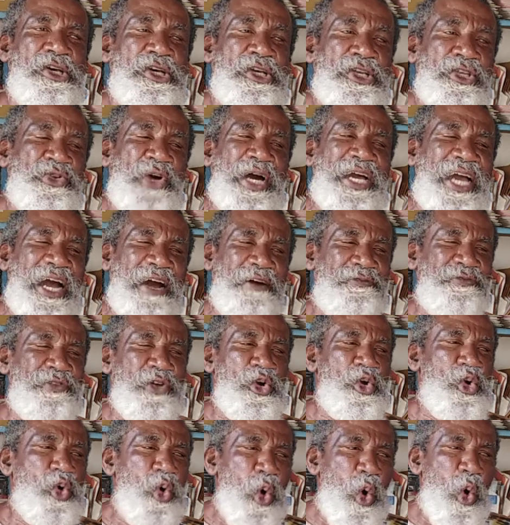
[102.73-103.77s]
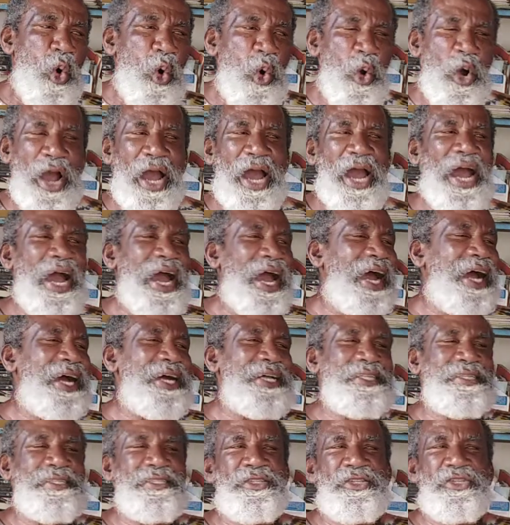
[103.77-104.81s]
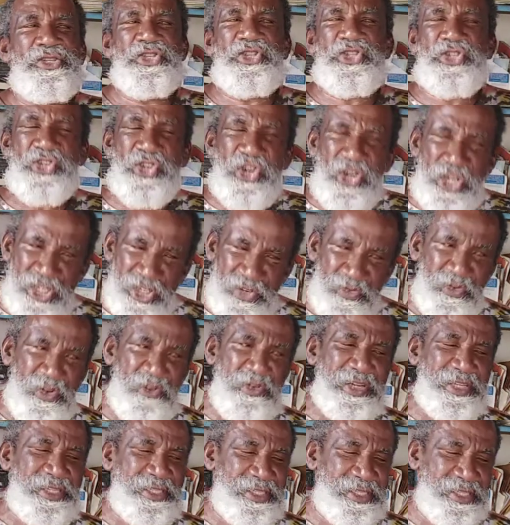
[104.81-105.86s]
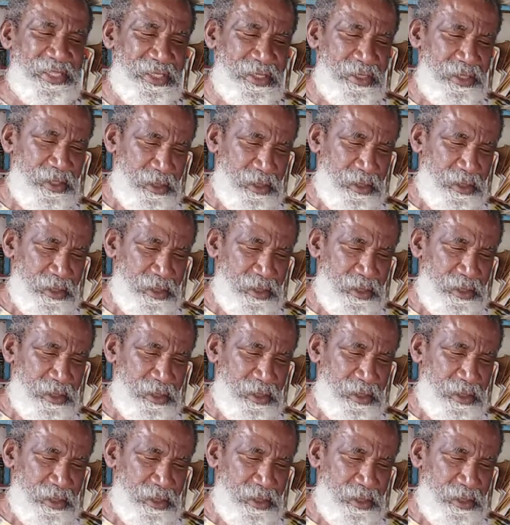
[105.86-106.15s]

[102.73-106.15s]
So I have to go and search for it